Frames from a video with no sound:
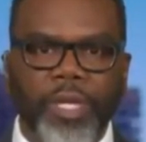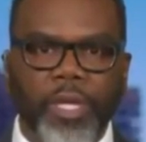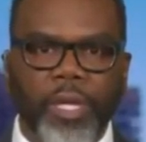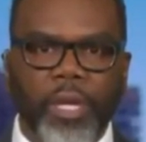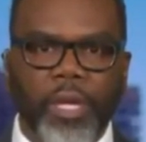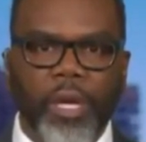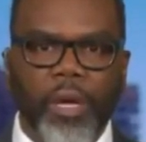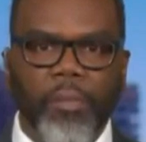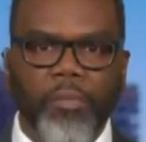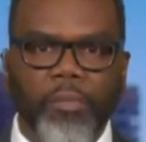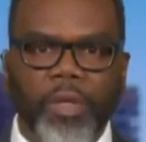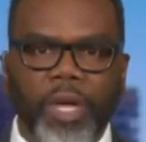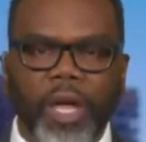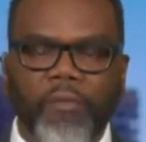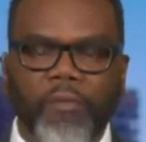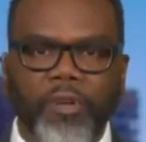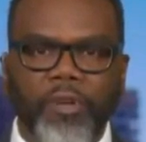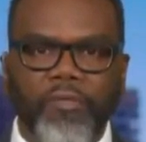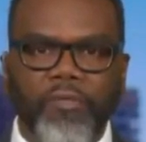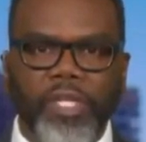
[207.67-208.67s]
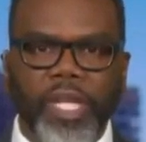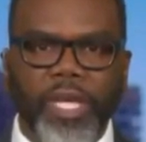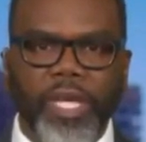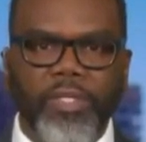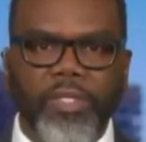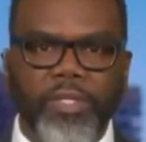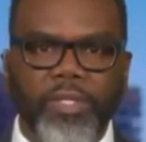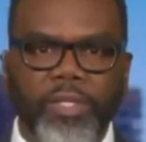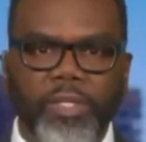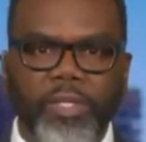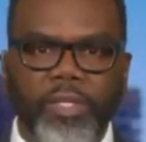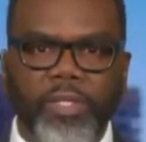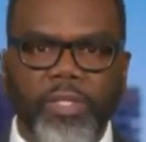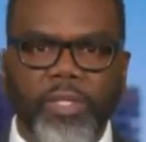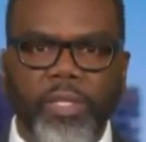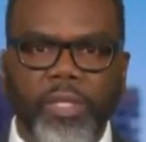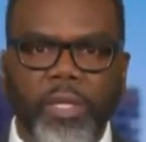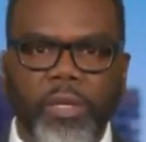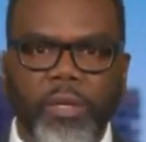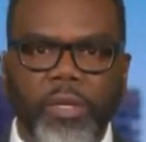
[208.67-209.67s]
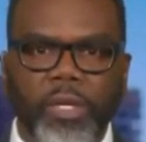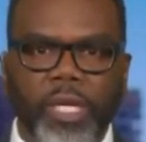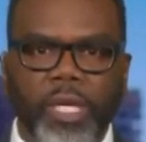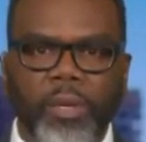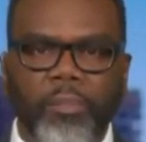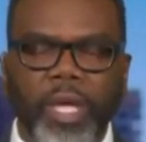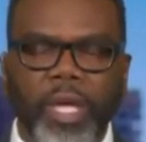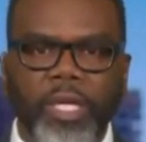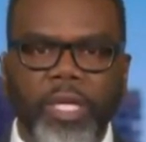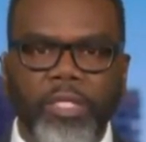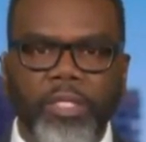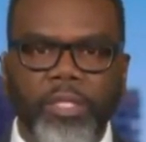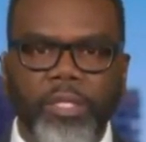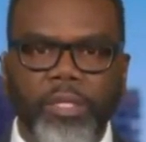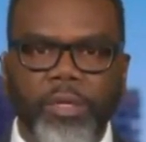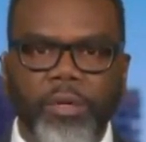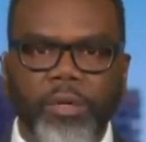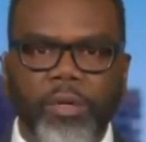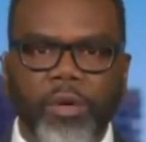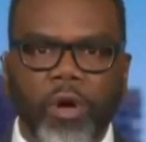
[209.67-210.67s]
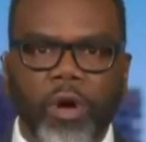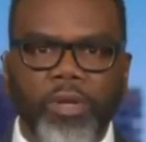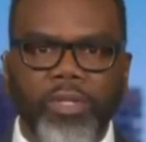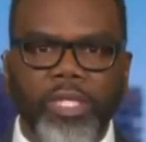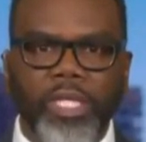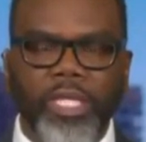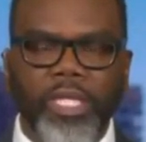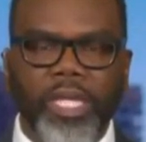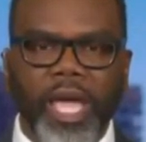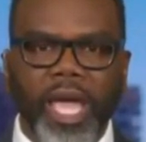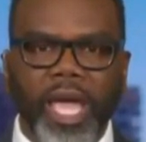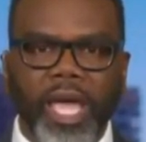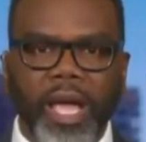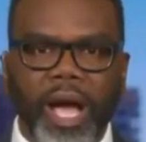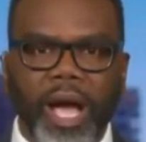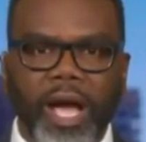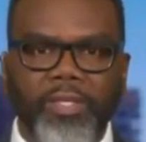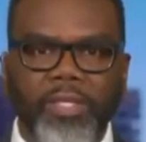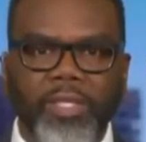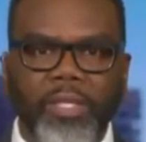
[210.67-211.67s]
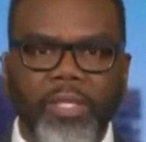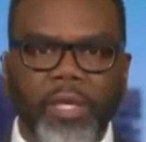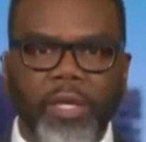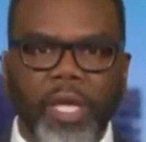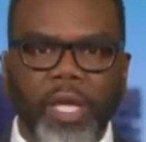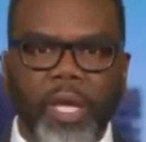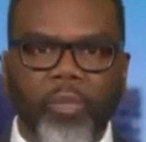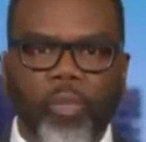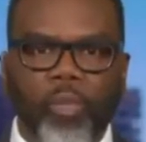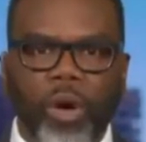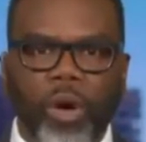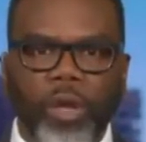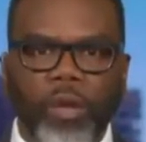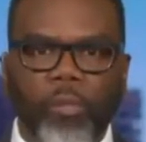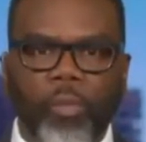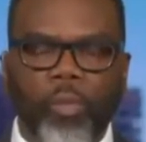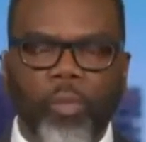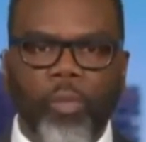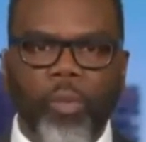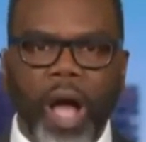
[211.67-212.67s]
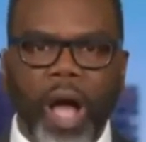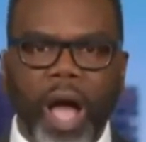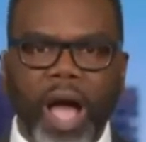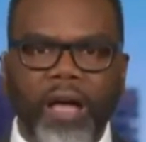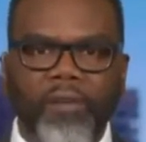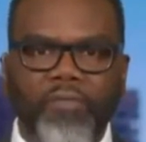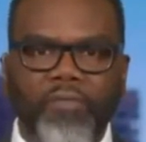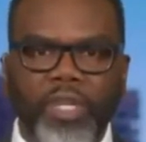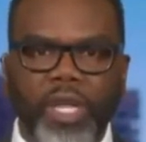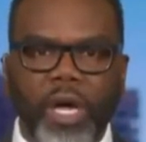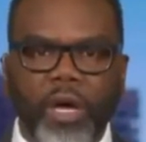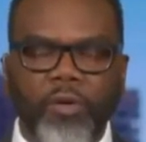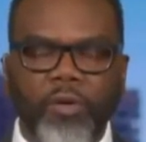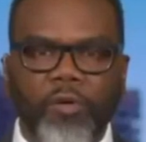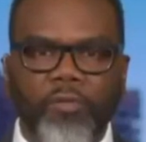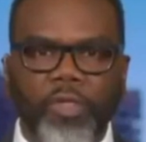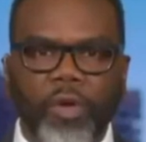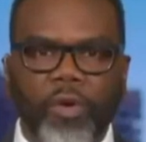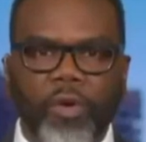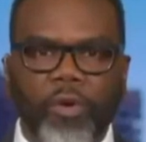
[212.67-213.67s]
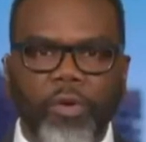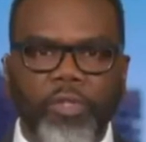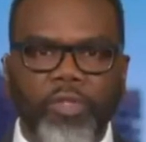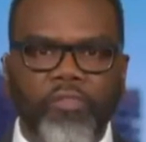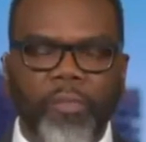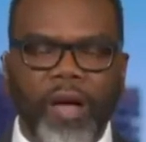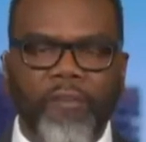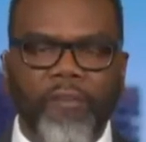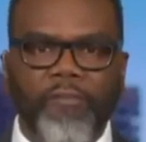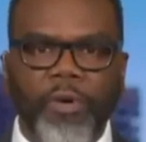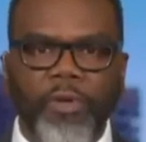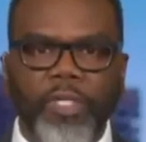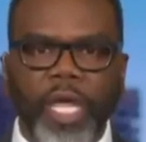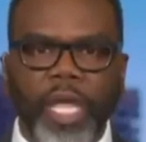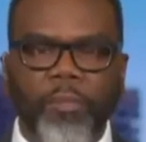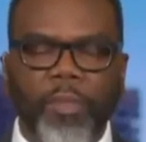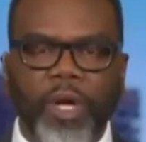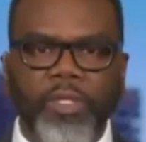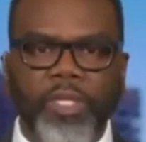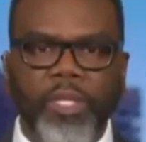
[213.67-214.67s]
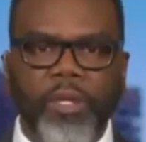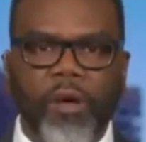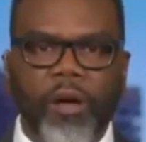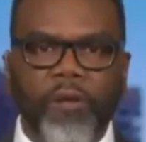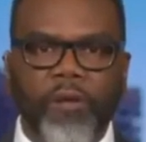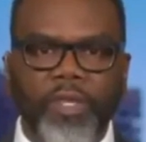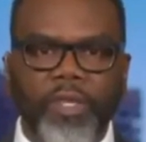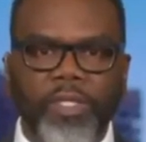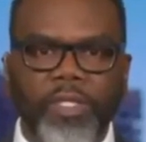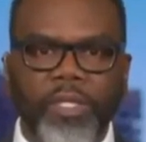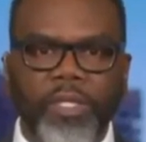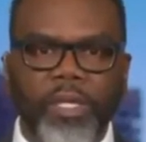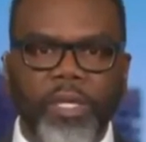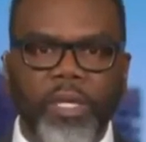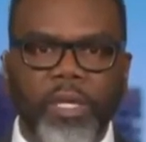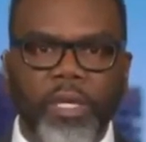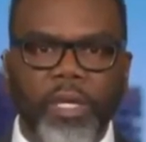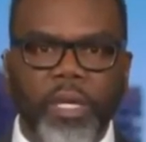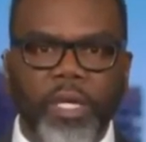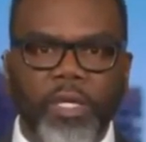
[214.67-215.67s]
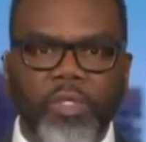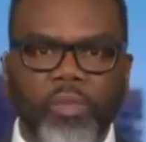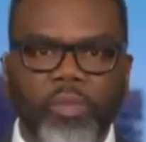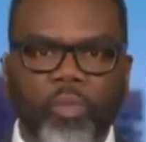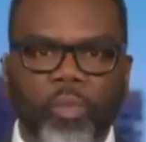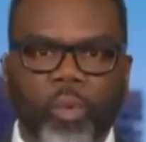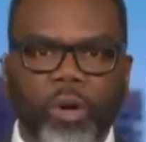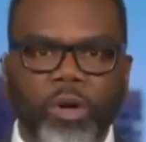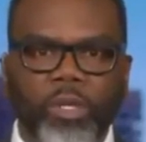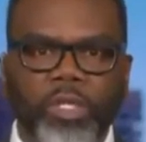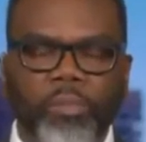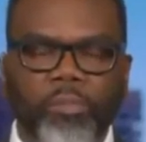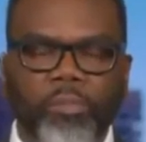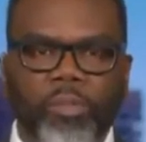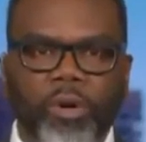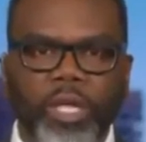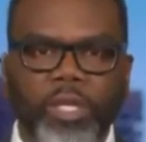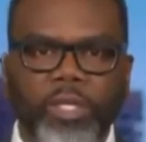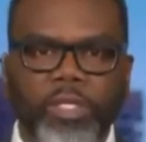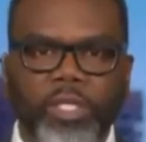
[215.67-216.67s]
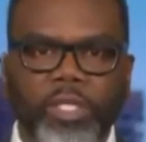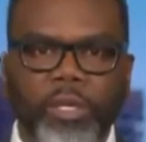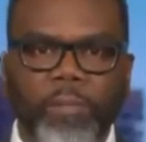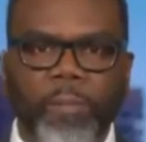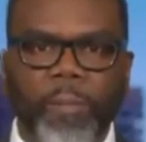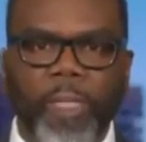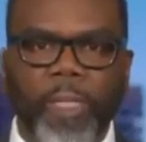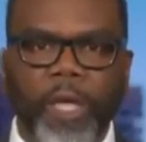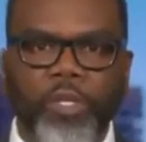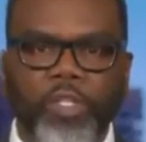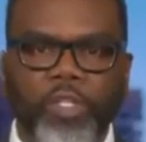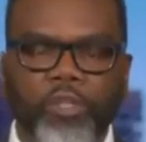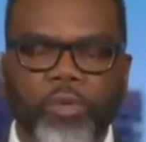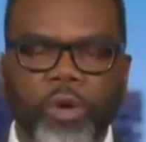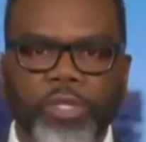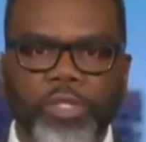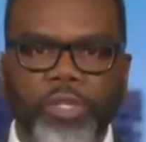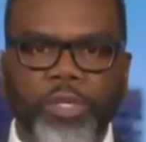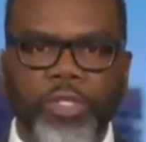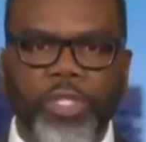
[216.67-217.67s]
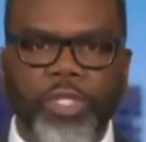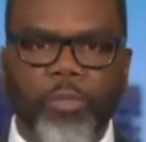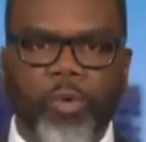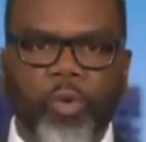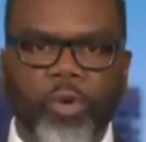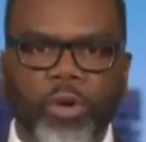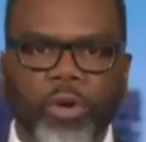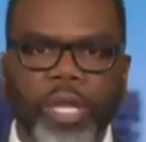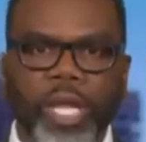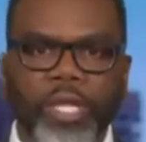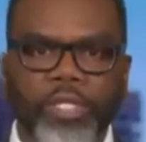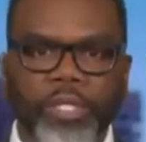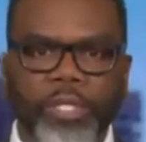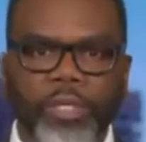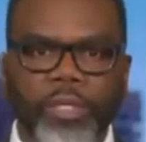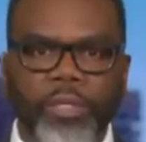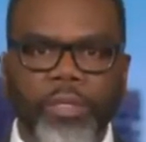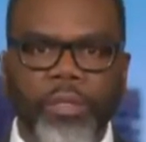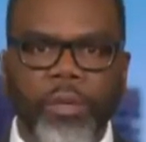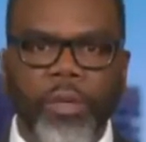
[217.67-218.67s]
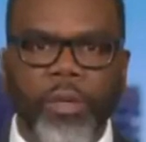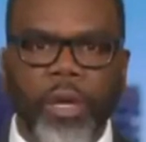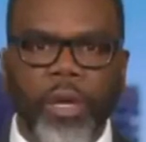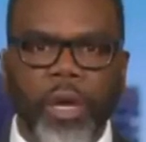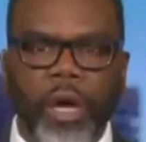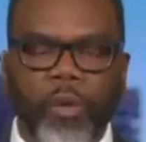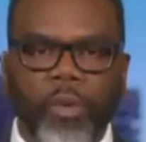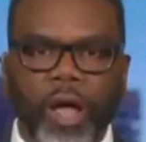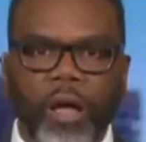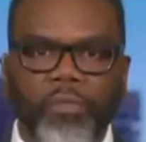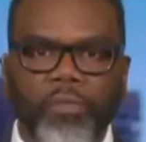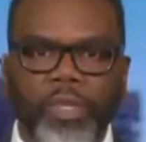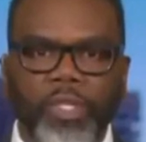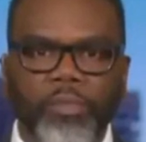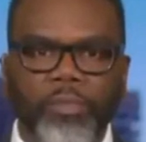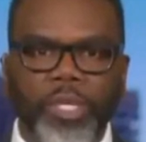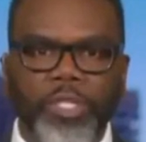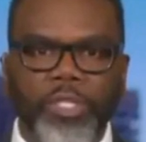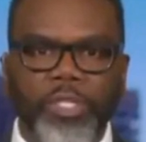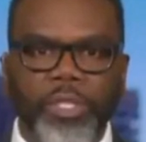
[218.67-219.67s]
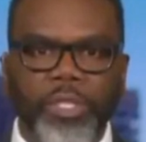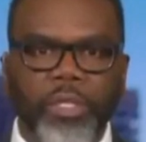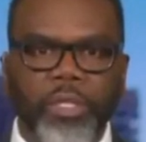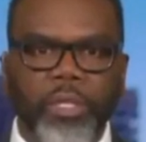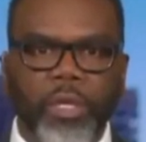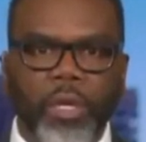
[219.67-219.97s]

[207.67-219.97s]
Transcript: The governor of Texas is committed to causing chaos. And what I've done over the course of my first 8 months in office is work to bring some structure and some coordination around this mission.